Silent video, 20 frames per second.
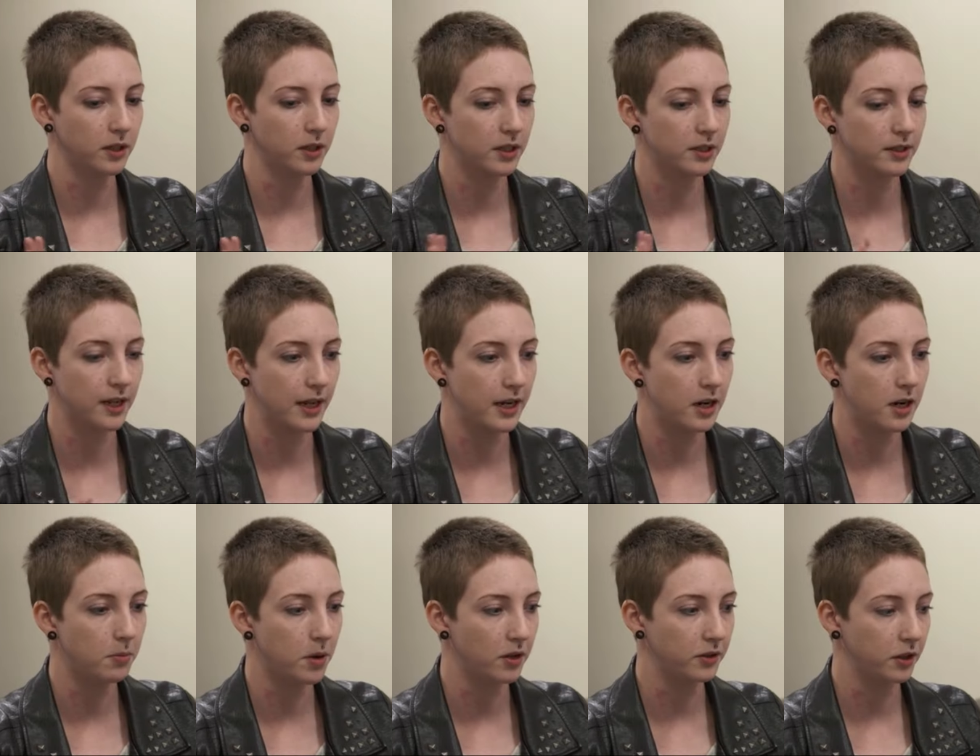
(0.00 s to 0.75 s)
was set
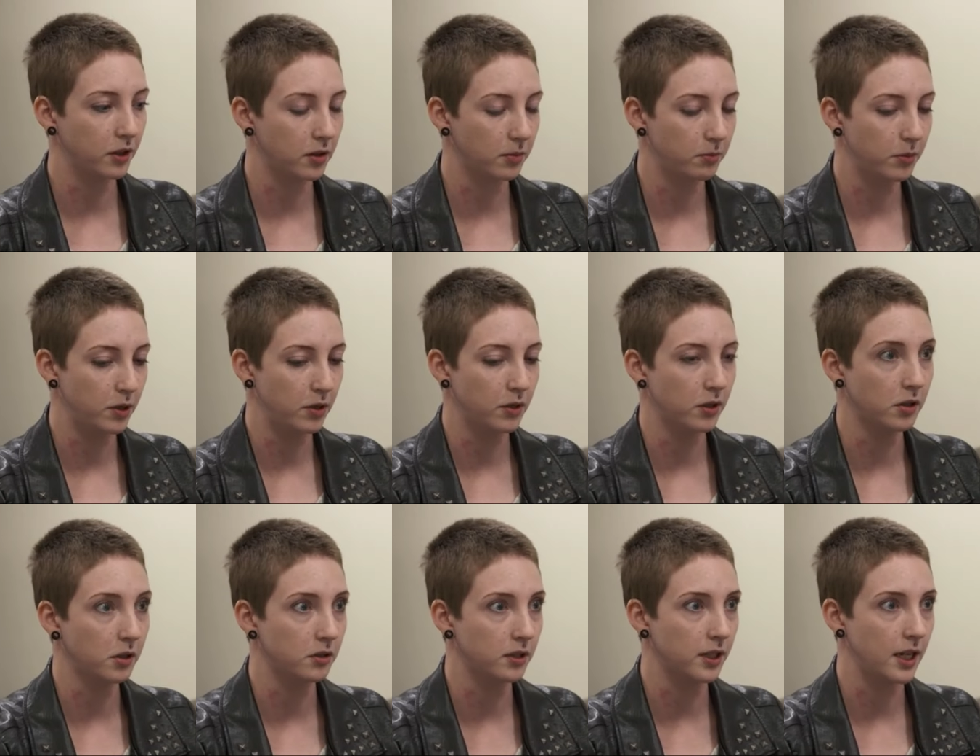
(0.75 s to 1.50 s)
up on the
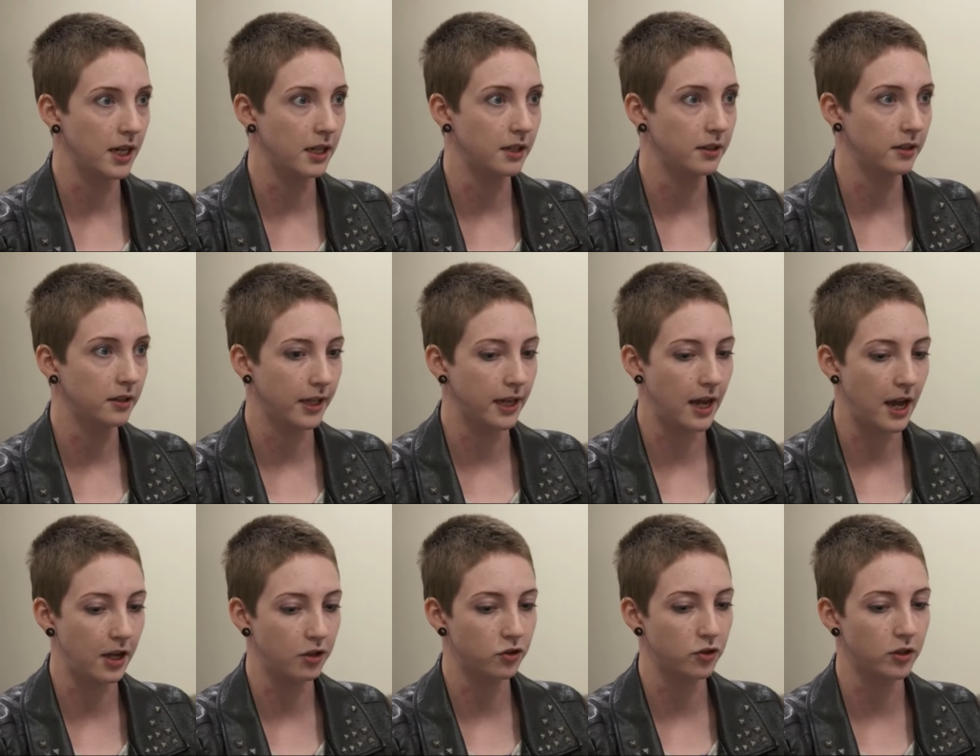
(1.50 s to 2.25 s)
computers and the
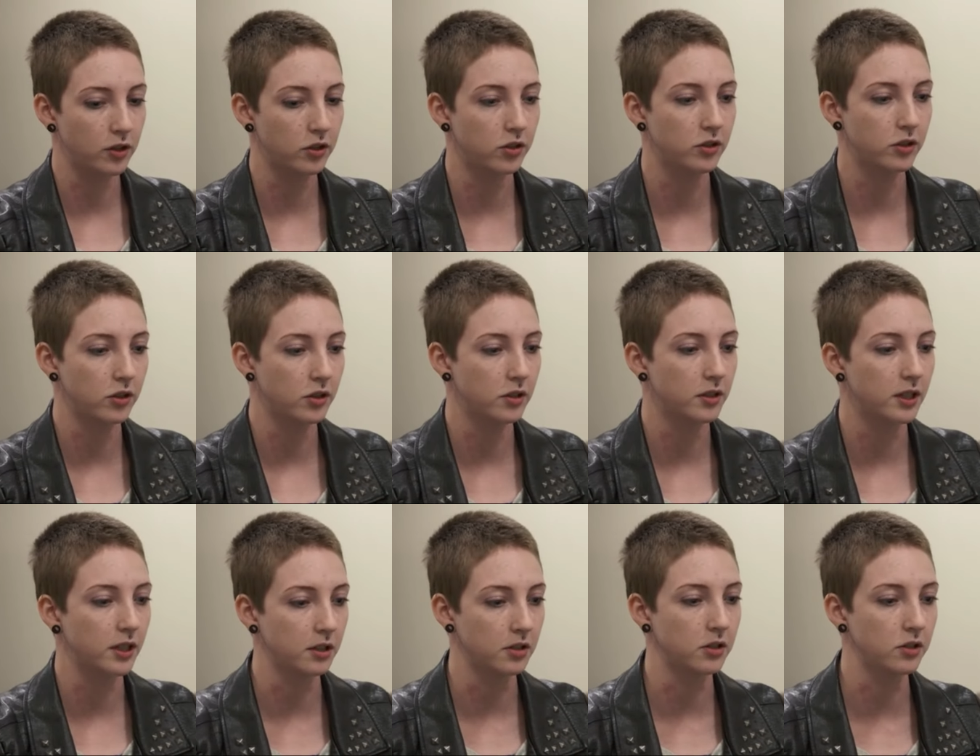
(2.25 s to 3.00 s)
cash
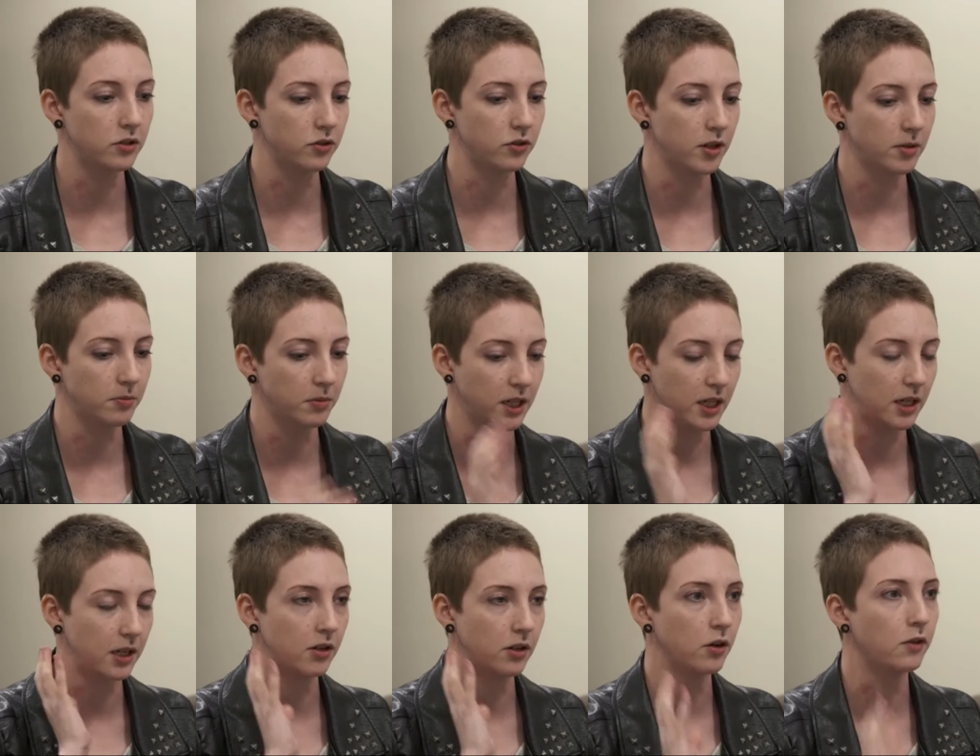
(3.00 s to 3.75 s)
registers
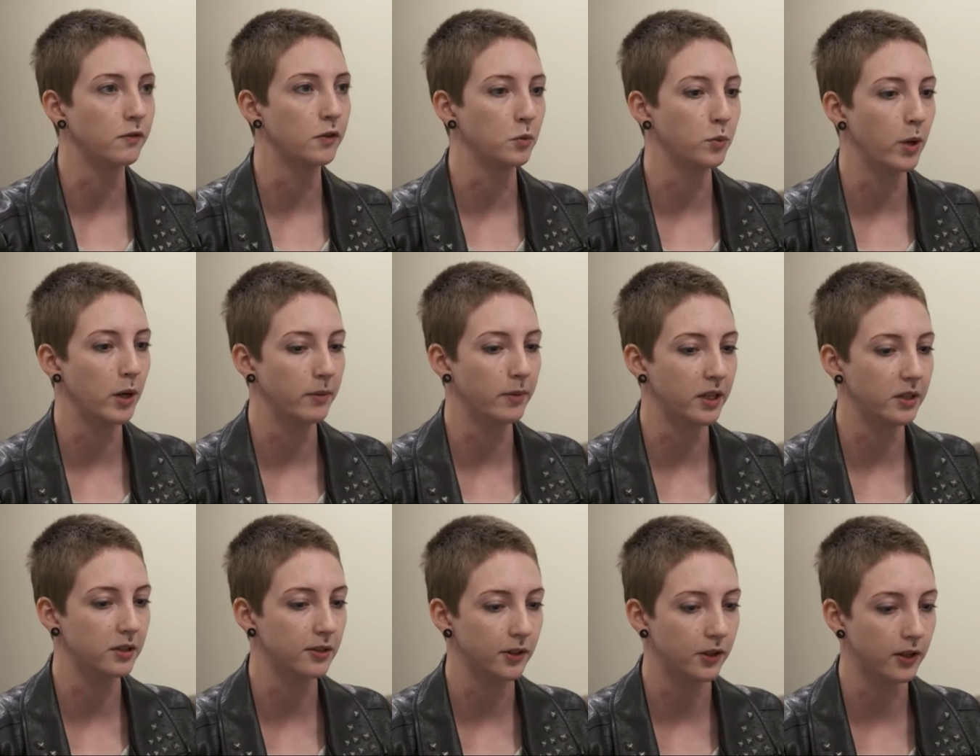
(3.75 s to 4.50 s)
extremely
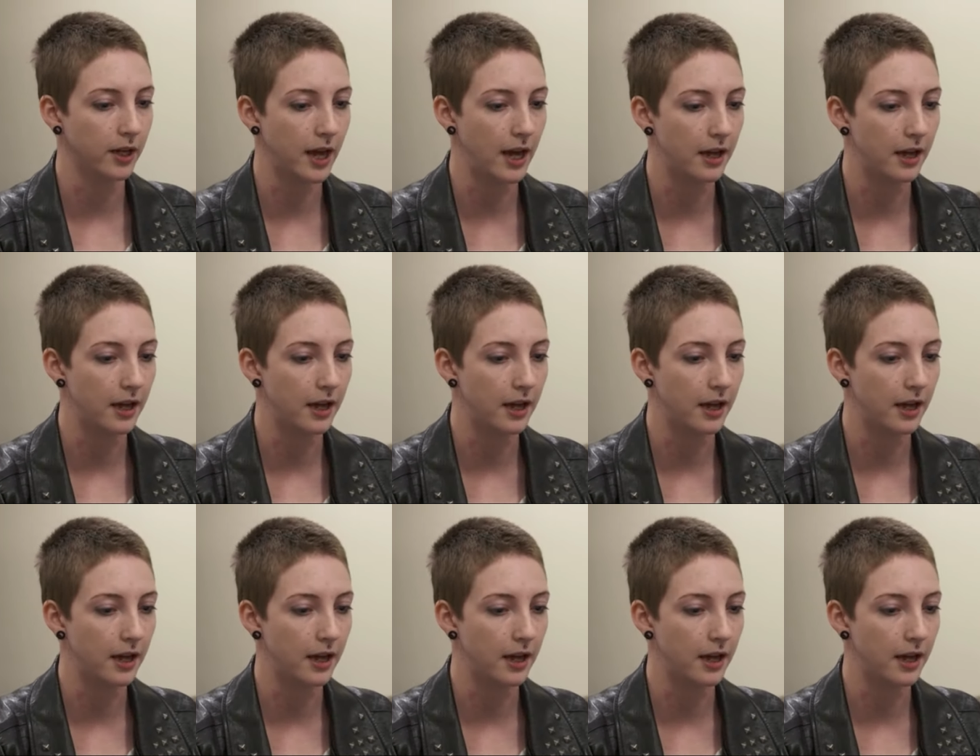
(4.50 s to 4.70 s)
overwhelming to look